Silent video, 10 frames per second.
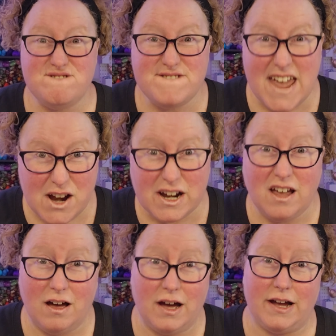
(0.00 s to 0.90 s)
Very
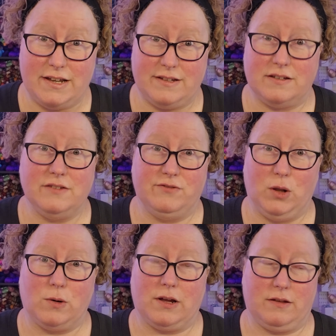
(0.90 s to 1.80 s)
hot in
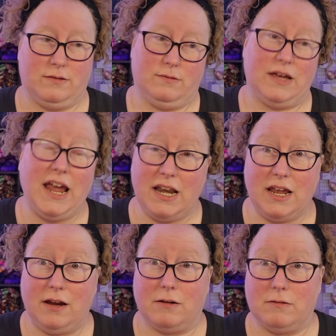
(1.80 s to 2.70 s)
Florida. And
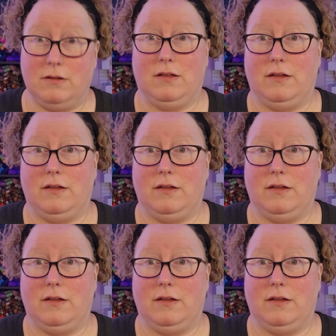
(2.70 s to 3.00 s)
here.